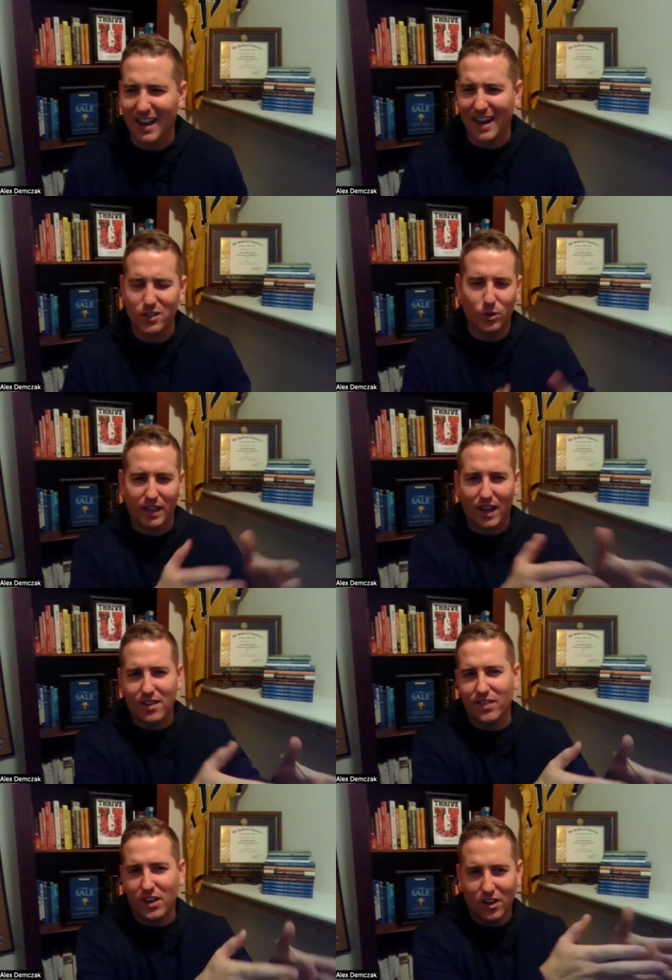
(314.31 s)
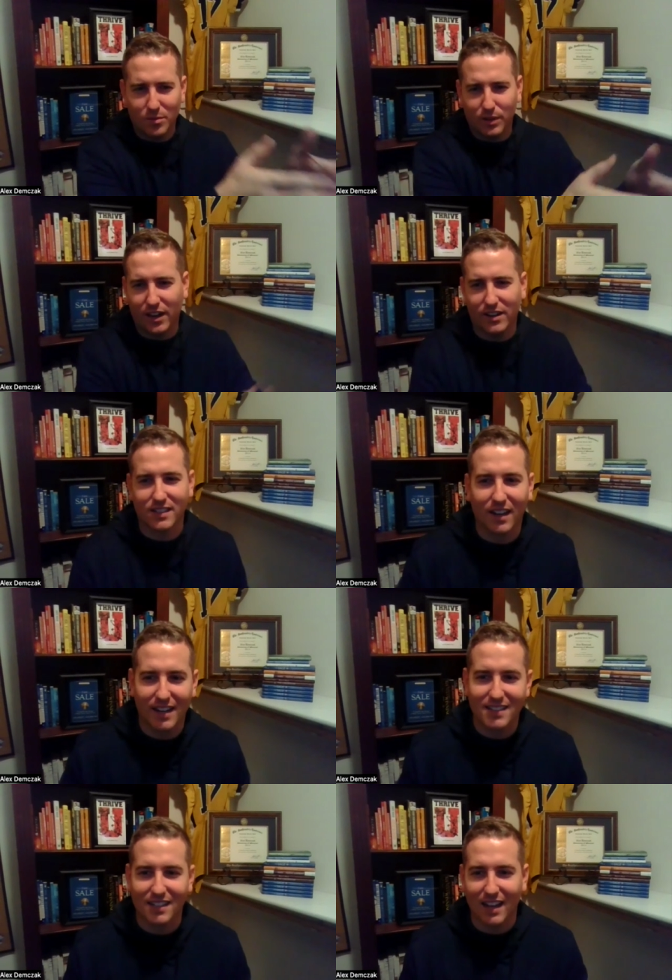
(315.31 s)
Guys who are in the NFL on playing on
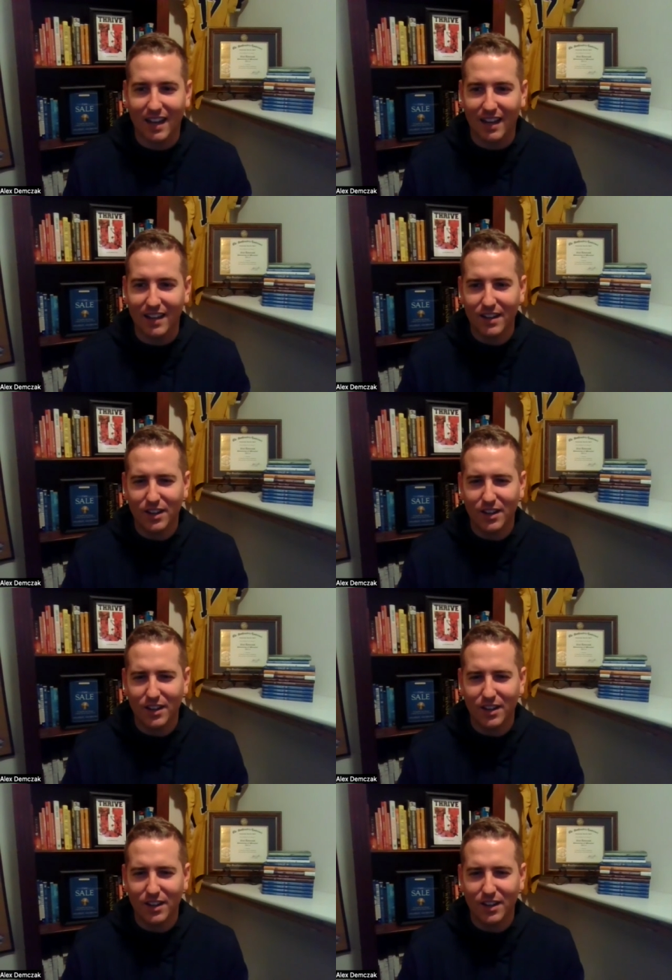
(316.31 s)
Sundays today,